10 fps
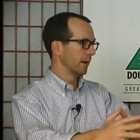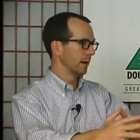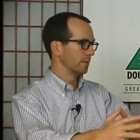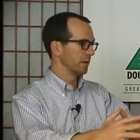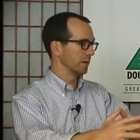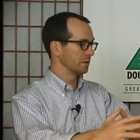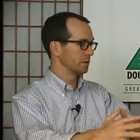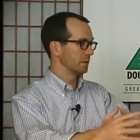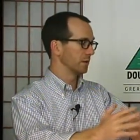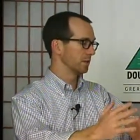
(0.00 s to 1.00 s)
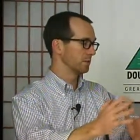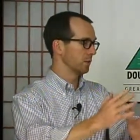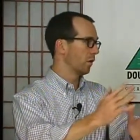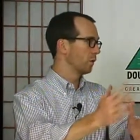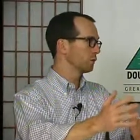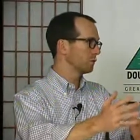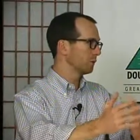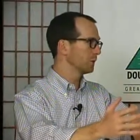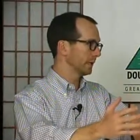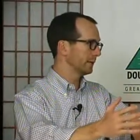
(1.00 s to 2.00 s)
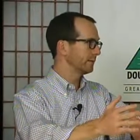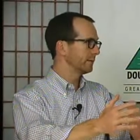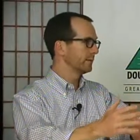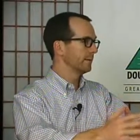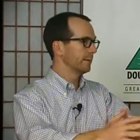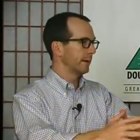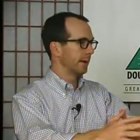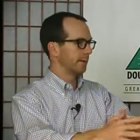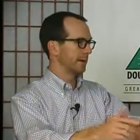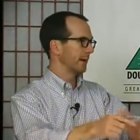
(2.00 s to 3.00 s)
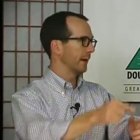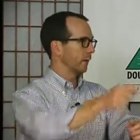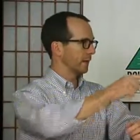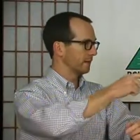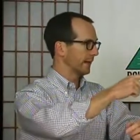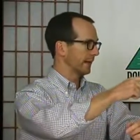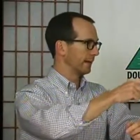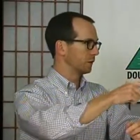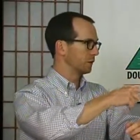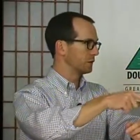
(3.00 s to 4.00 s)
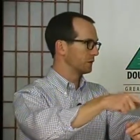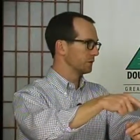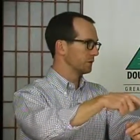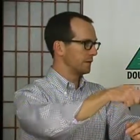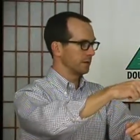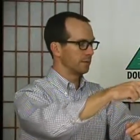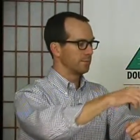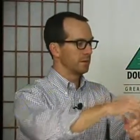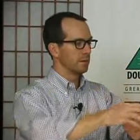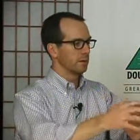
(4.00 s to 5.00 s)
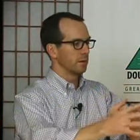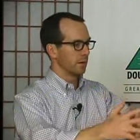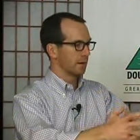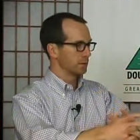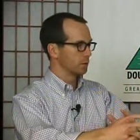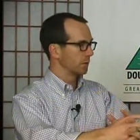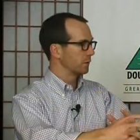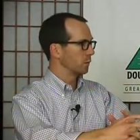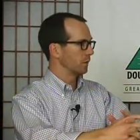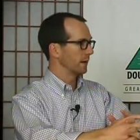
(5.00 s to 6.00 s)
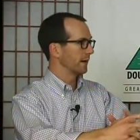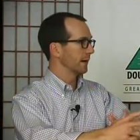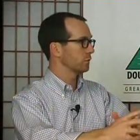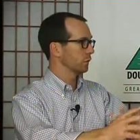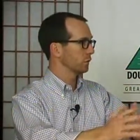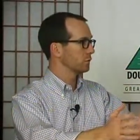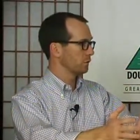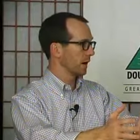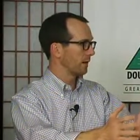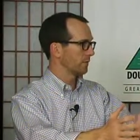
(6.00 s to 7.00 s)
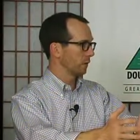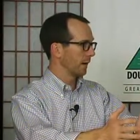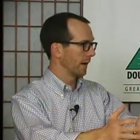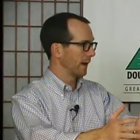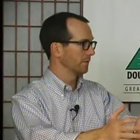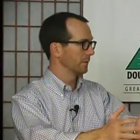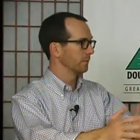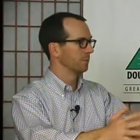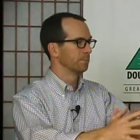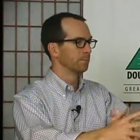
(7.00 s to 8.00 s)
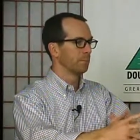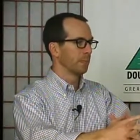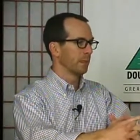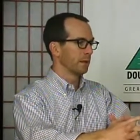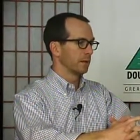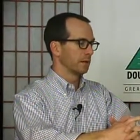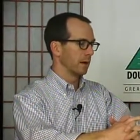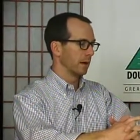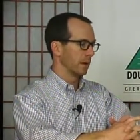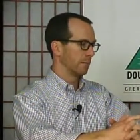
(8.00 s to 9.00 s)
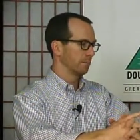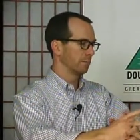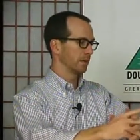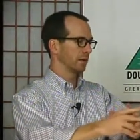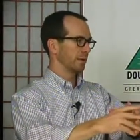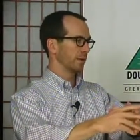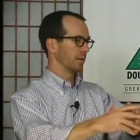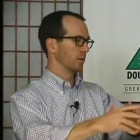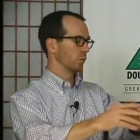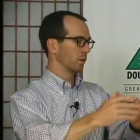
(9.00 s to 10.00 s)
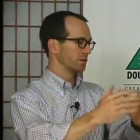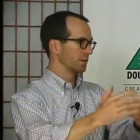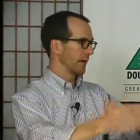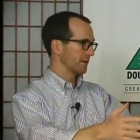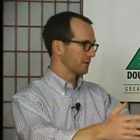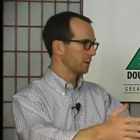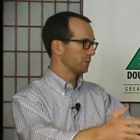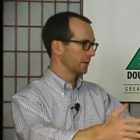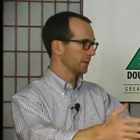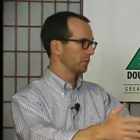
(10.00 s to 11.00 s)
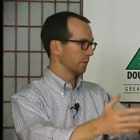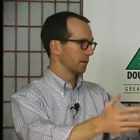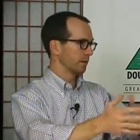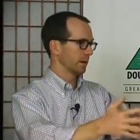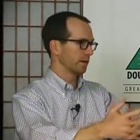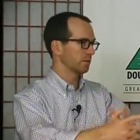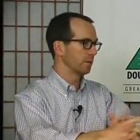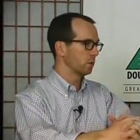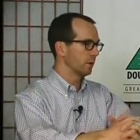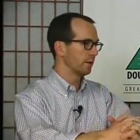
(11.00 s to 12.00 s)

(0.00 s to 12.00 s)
um, because it is almost complete. And then Carrick Lane, which is the uh, street that will connect Service Drive and Grant Avenue. Um, it, once that is complete within the next few